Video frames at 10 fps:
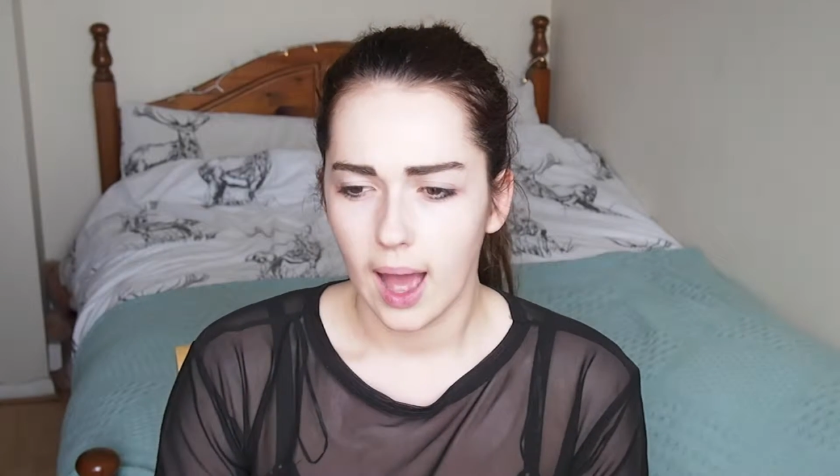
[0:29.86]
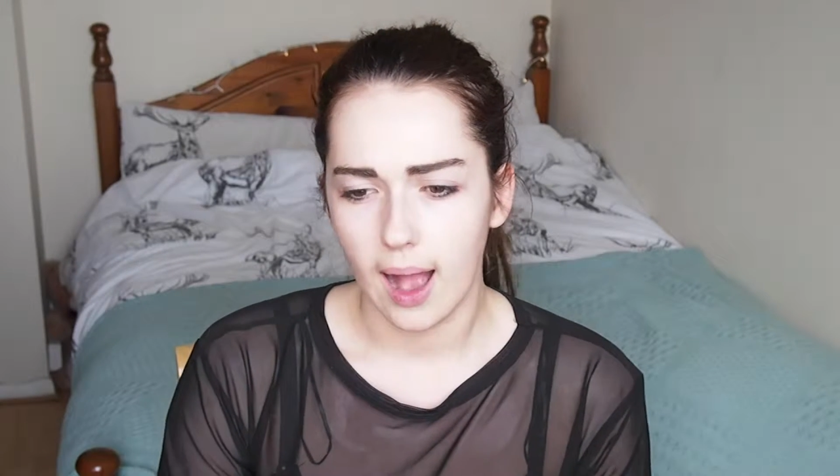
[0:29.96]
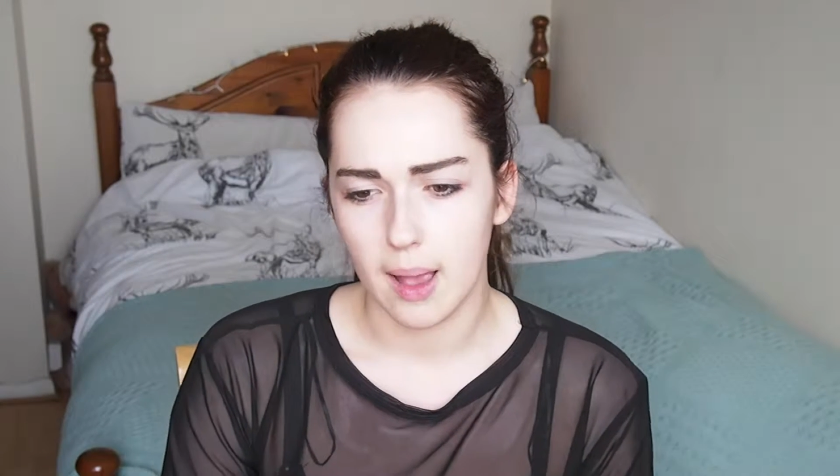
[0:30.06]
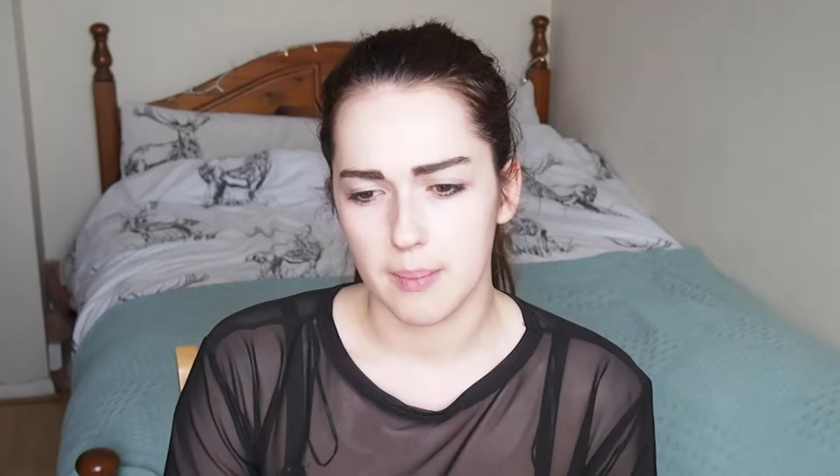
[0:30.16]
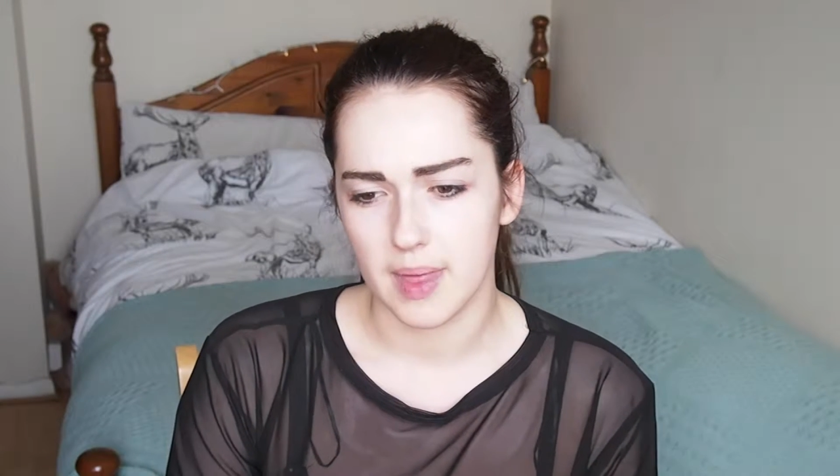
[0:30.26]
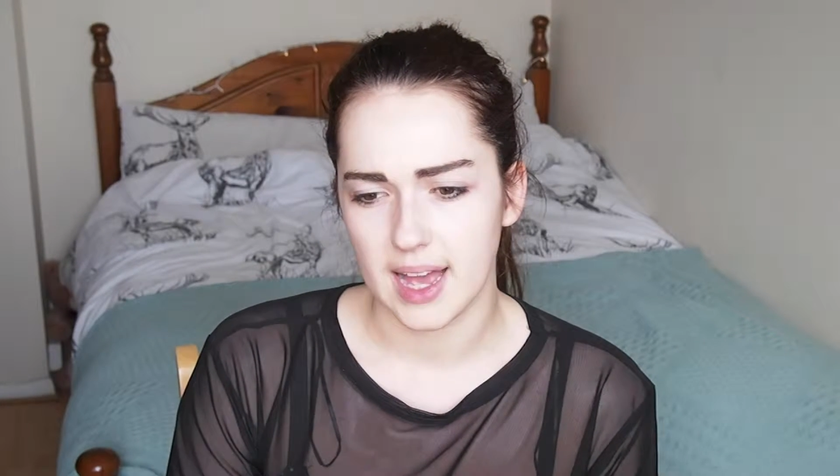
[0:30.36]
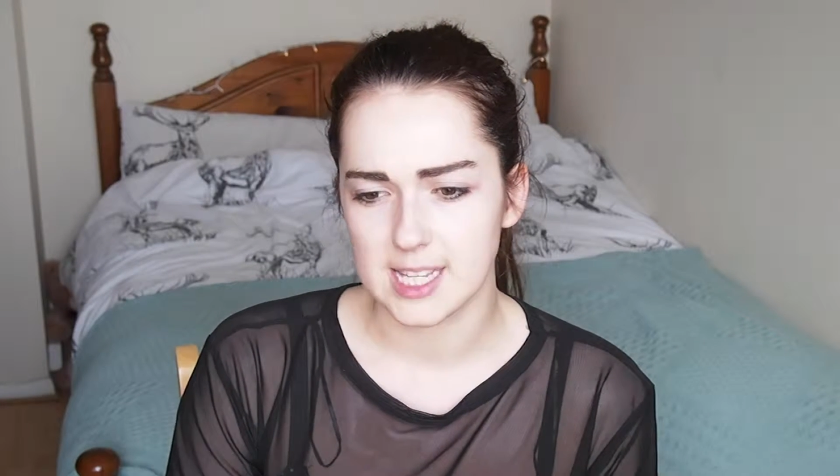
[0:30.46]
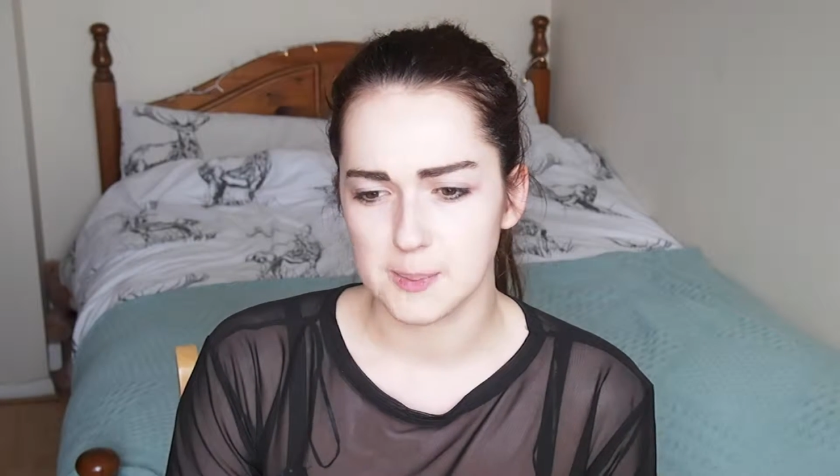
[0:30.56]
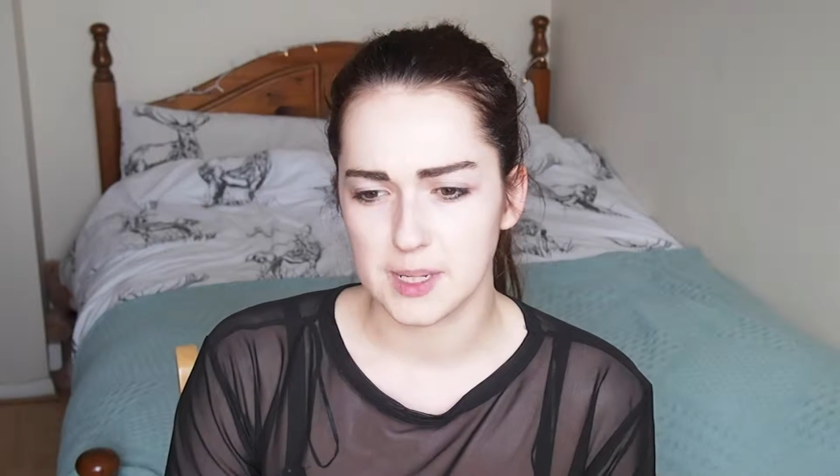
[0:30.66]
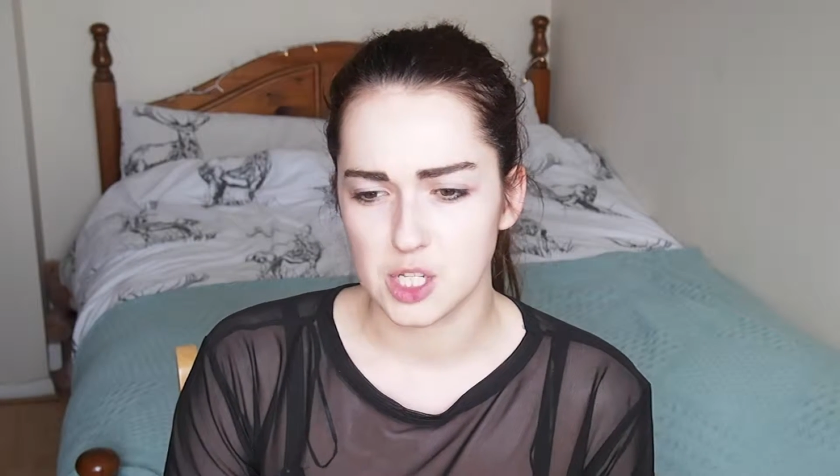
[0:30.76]
Um, that
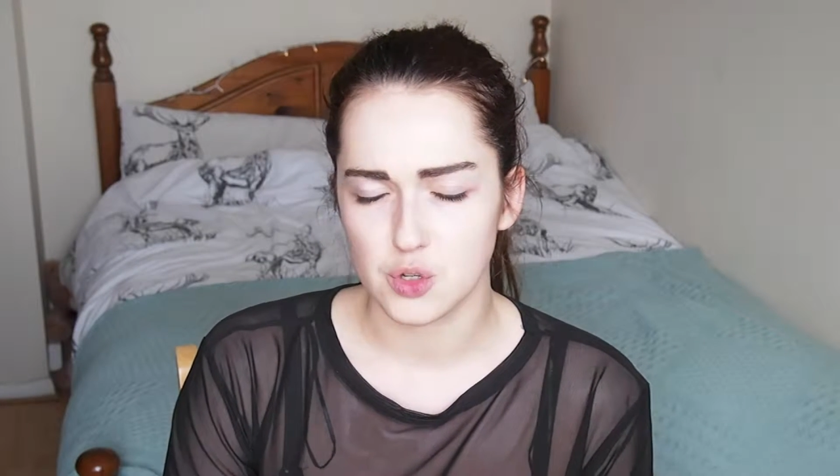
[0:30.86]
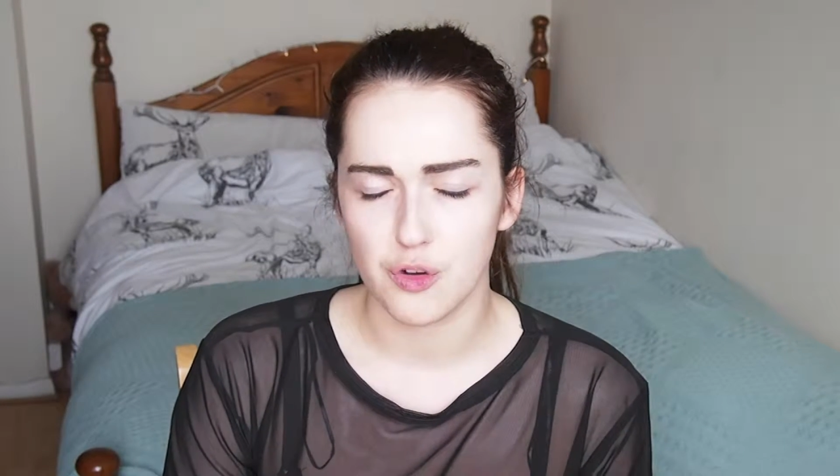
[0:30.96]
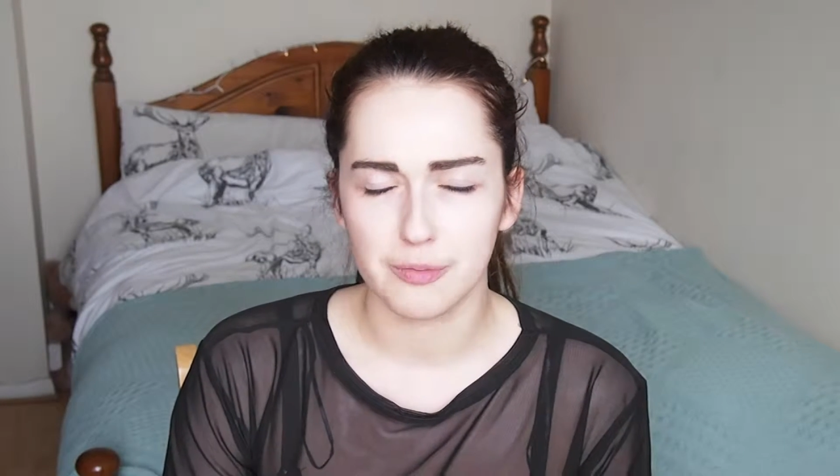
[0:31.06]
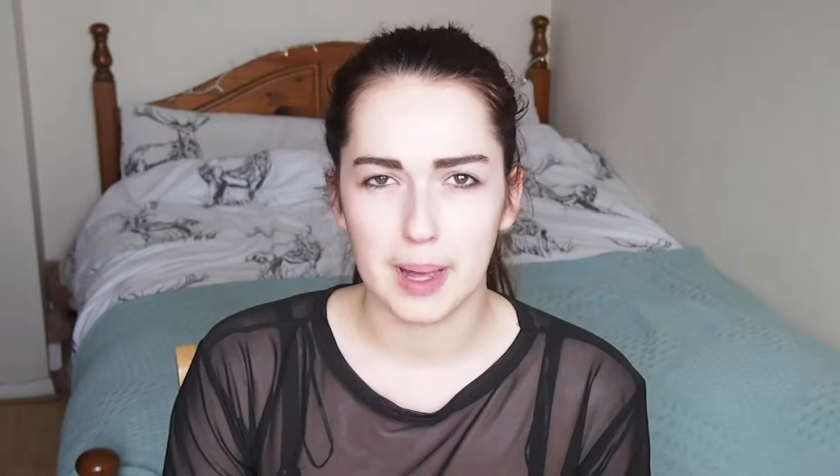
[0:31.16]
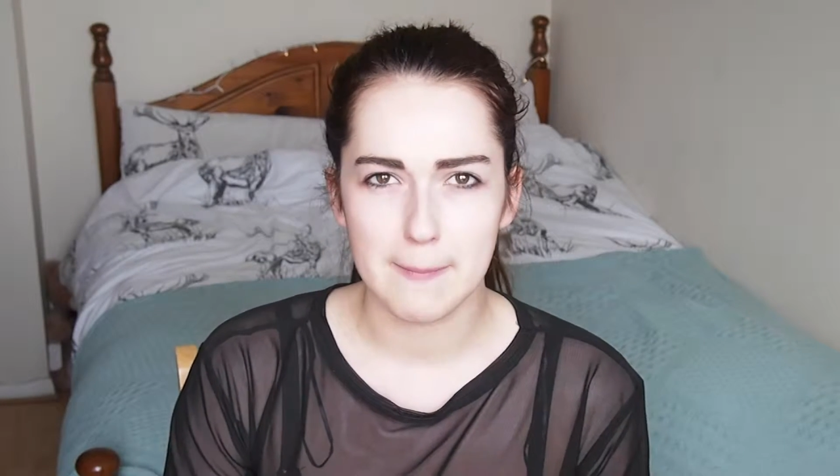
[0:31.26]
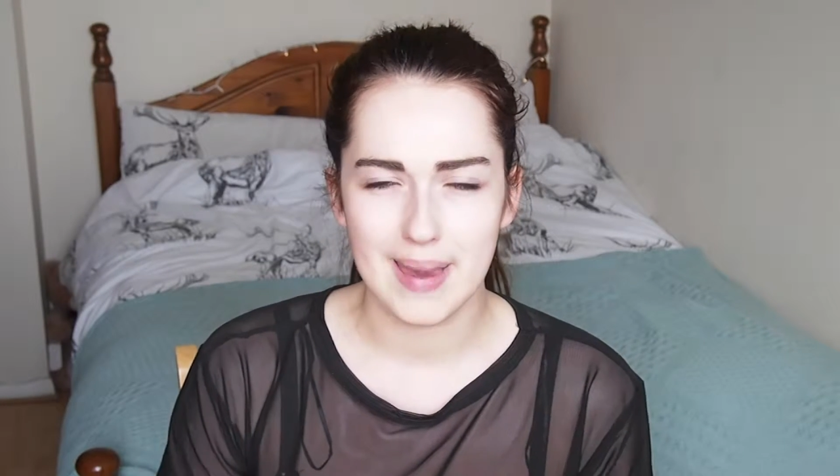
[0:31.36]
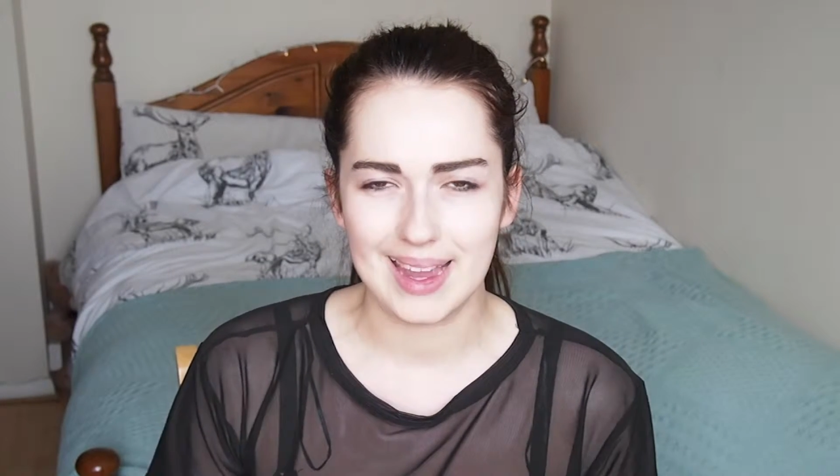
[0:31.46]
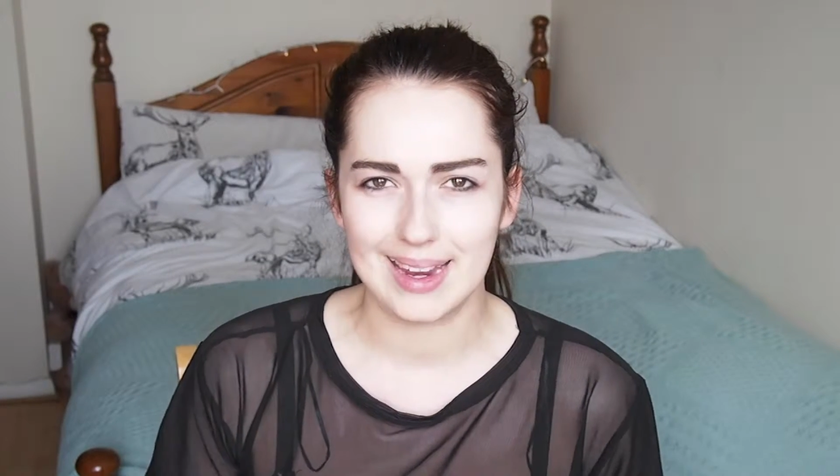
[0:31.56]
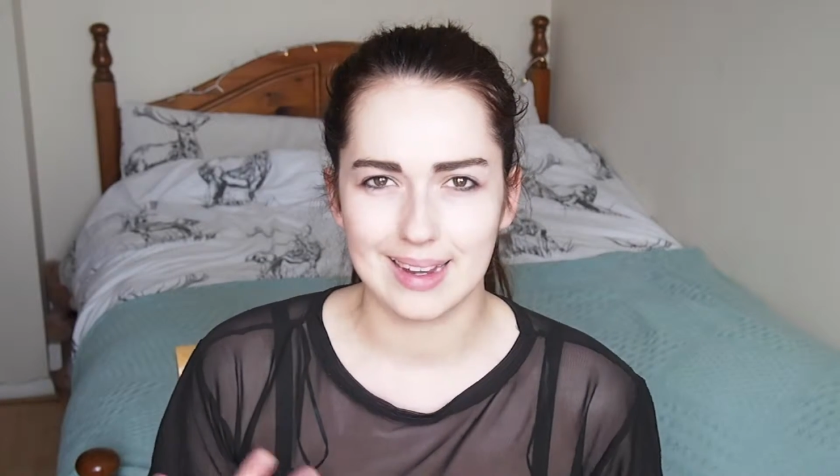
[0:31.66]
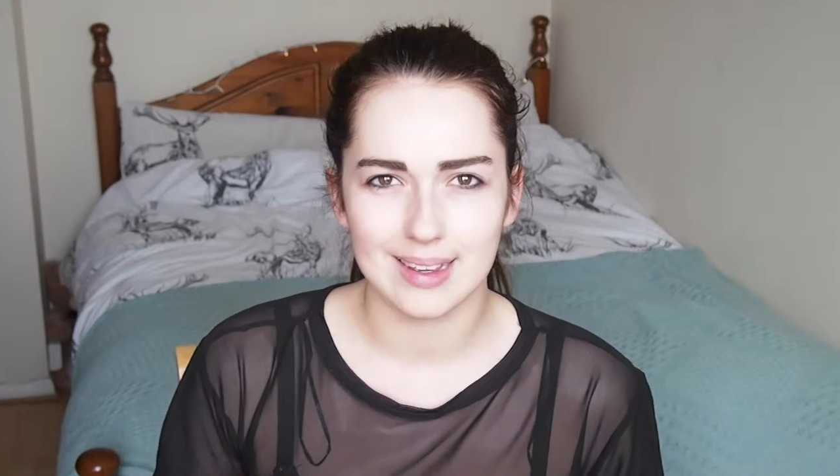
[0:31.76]
has been sort of my
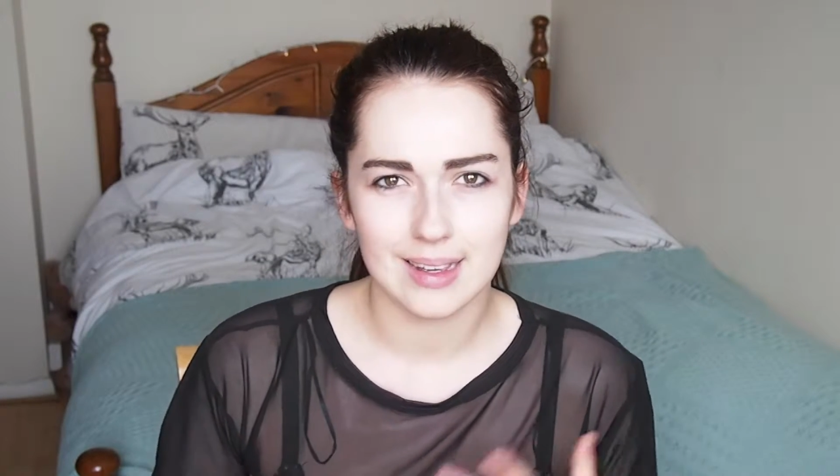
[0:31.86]
main